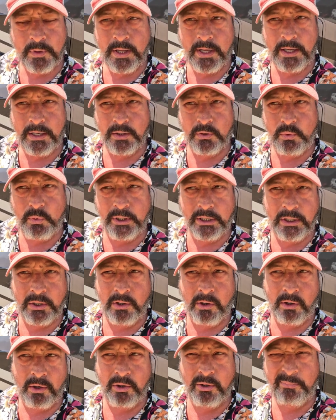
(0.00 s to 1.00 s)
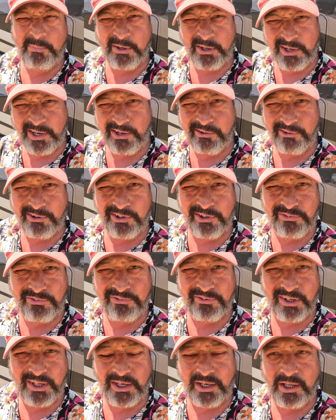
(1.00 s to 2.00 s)
at a quick car loop. They're not really
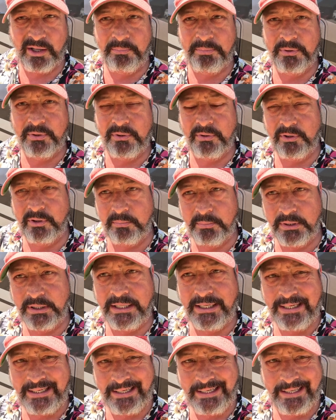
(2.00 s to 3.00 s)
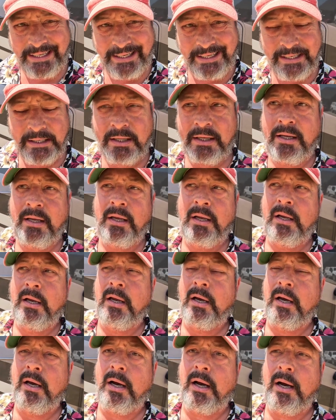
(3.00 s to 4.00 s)
set up to do it, but they did it.
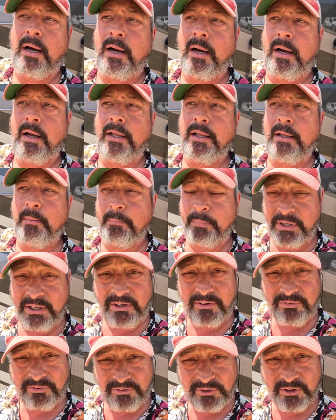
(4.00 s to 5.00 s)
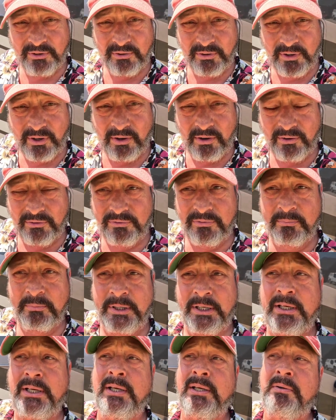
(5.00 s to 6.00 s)
Uh, it but it still cost
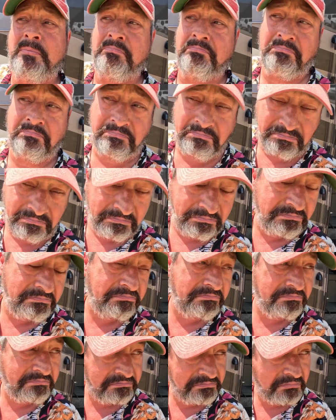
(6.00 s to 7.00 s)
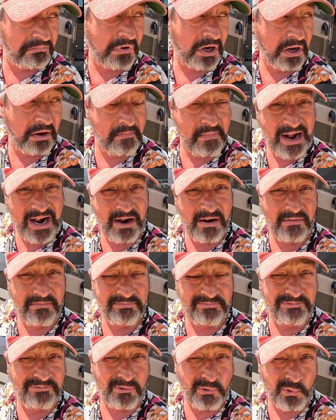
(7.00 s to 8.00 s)
me about
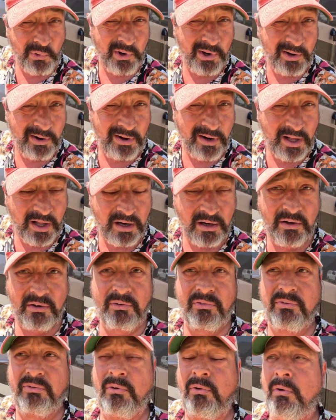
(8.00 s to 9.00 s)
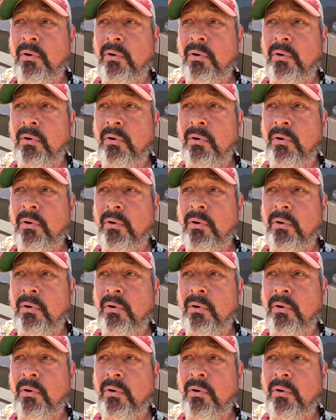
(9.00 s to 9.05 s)
four hundred dollars.